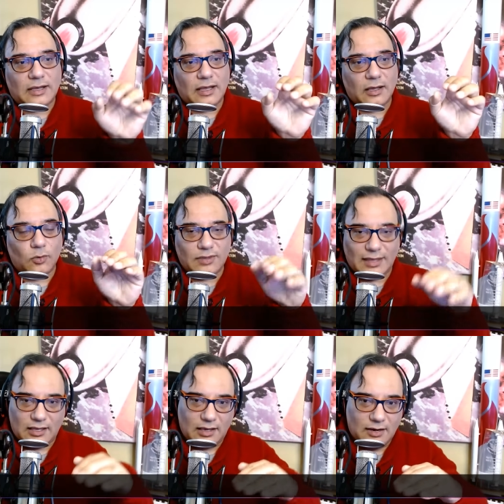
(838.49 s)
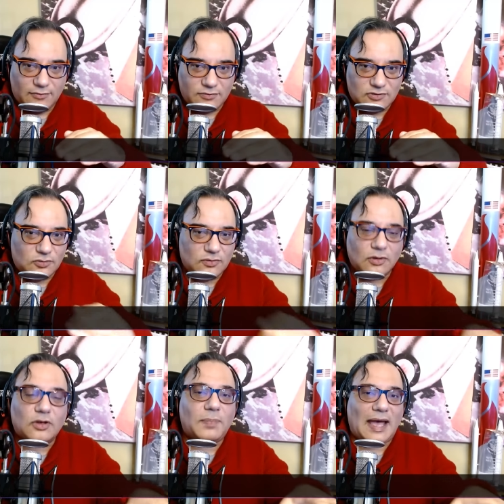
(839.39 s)
where they can kind of
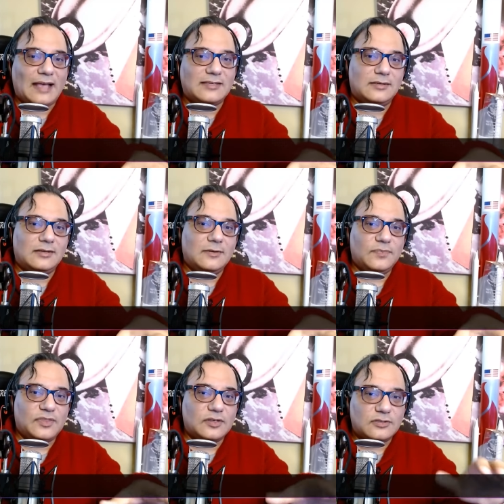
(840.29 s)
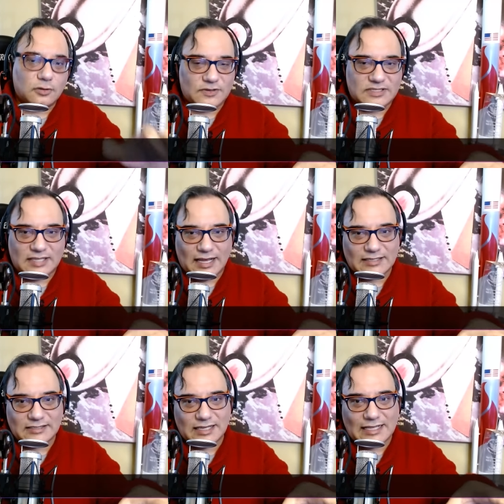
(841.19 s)
look past the surface
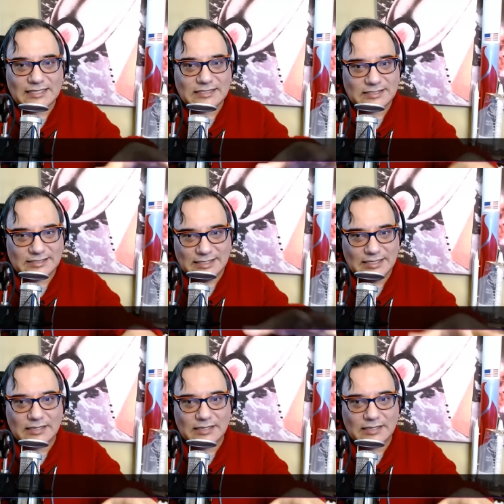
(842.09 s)
text and see